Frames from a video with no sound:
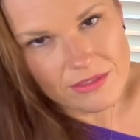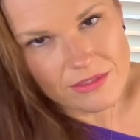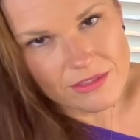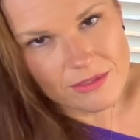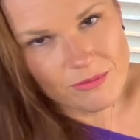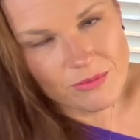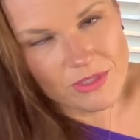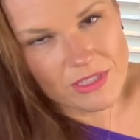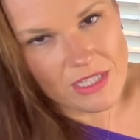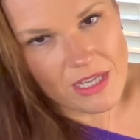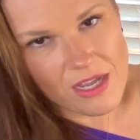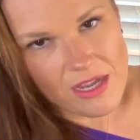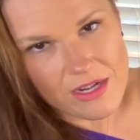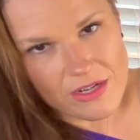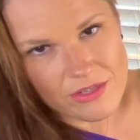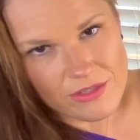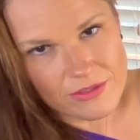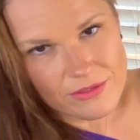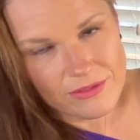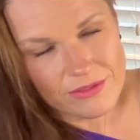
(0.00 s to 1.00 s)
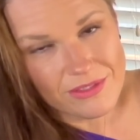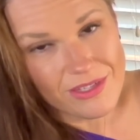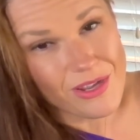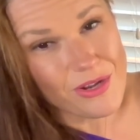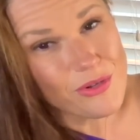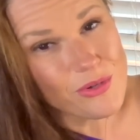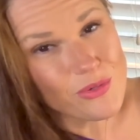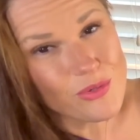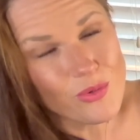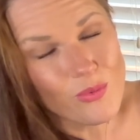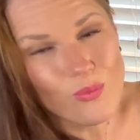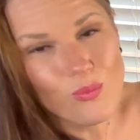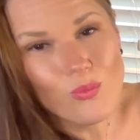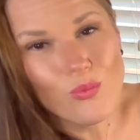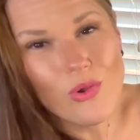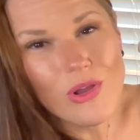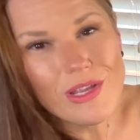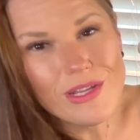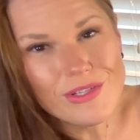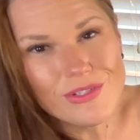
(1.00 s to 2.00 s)
I'm tired. I don't know
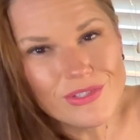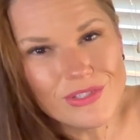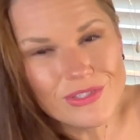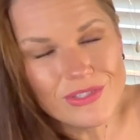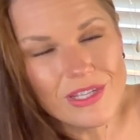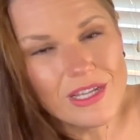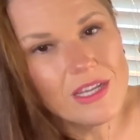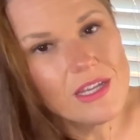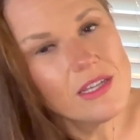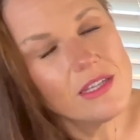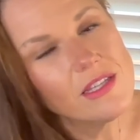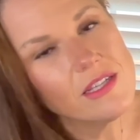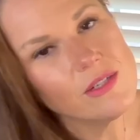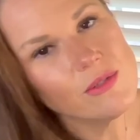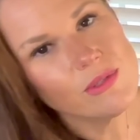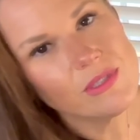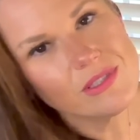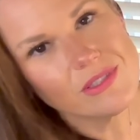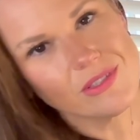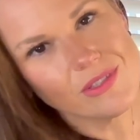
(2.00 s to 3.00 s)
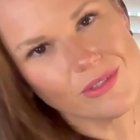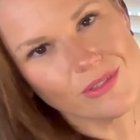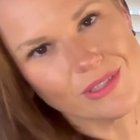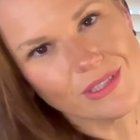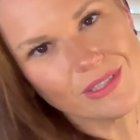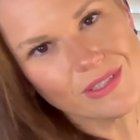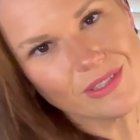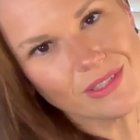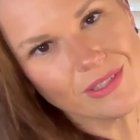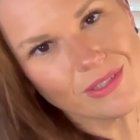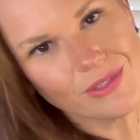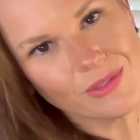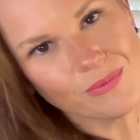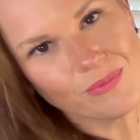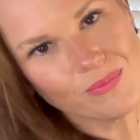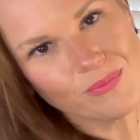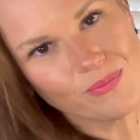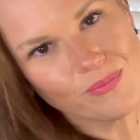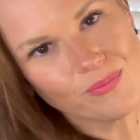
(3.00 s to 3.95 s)
why is this. You know, it's the holiday season.